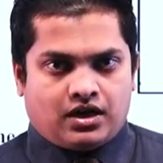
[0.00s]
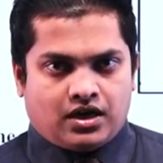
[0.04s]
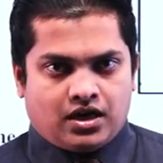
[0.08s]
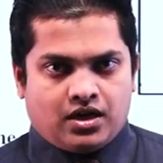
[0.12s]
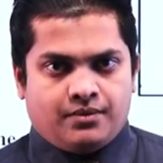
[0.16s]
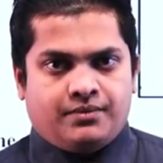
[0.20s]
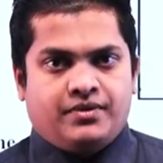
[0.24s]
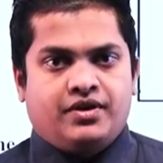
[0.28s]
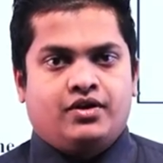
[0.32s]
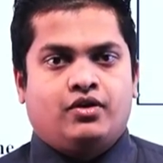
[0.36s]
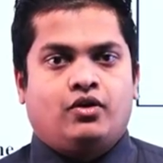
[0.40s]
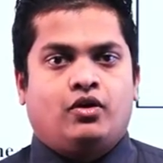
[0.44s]

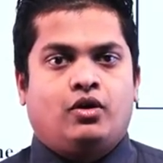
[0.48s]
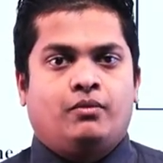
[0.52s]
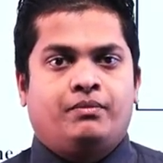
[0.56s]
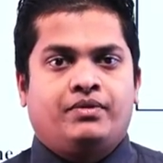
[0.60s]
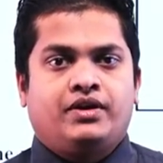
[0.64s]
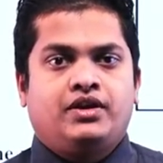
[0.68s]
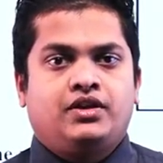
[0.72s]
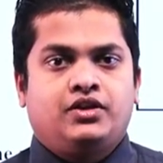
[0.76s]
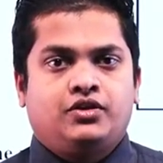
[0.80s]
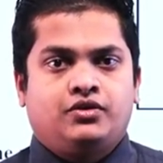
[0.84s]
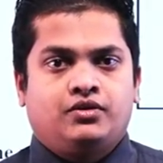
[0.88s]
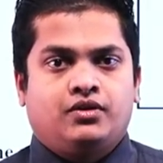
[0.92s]
I'll be
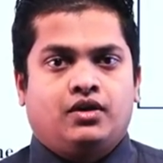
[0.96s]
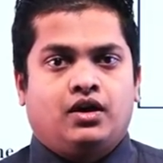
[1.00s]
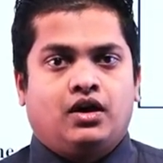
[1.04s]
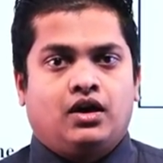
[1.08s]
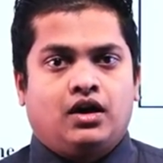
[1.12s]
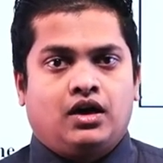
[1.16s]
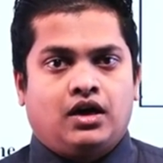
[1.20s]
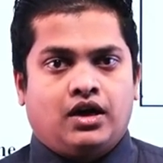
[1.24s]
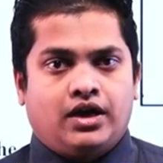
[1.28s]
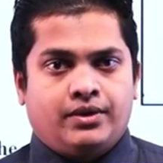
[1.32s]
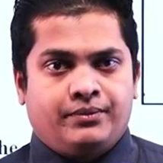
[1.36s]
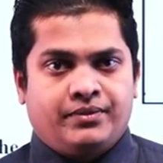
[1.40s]
hoping
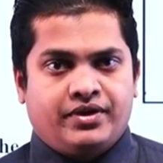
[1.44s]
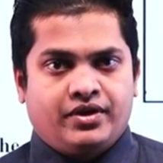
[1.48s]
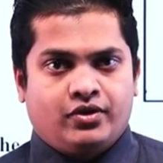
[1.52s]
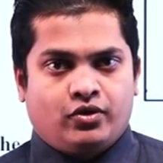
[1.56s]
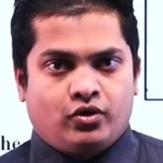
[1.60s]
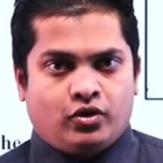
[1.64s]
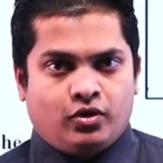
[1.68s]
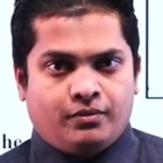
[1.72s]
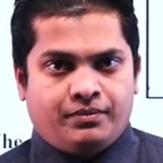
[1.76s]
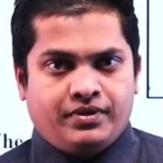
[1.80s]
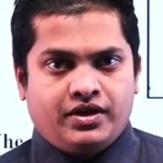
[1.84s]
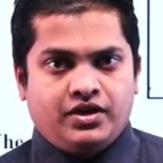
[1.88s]

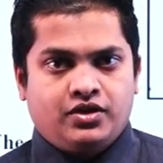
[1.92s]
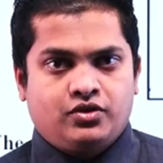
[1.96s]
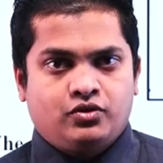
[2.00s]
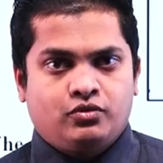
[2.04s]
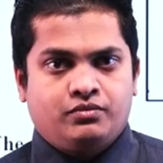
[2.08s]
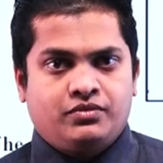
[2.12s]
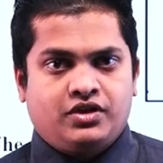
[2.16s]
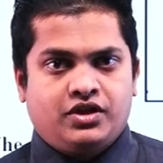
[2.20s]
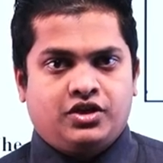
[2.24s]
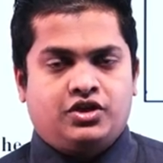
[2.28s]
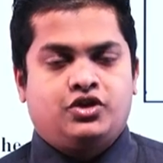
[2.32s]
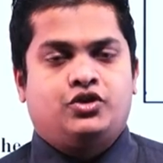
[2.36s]

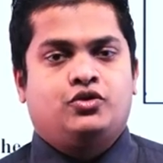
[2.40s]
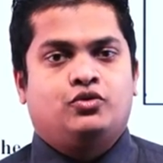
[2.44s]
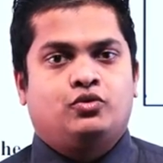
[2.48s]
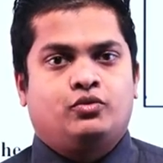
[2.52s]
to meet